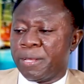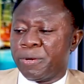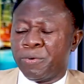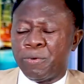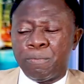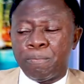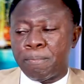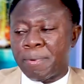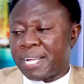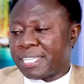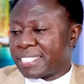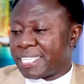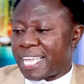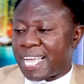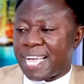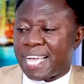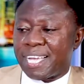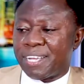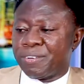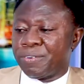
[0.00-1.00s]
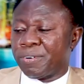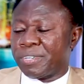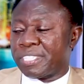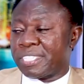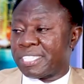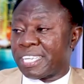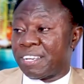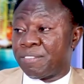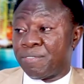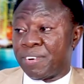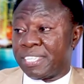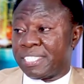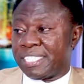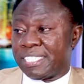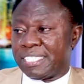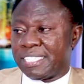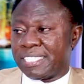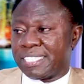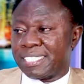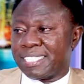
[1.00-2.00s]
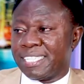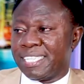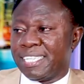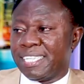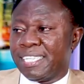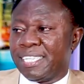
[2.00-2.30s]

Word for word: no matter your disadvantages,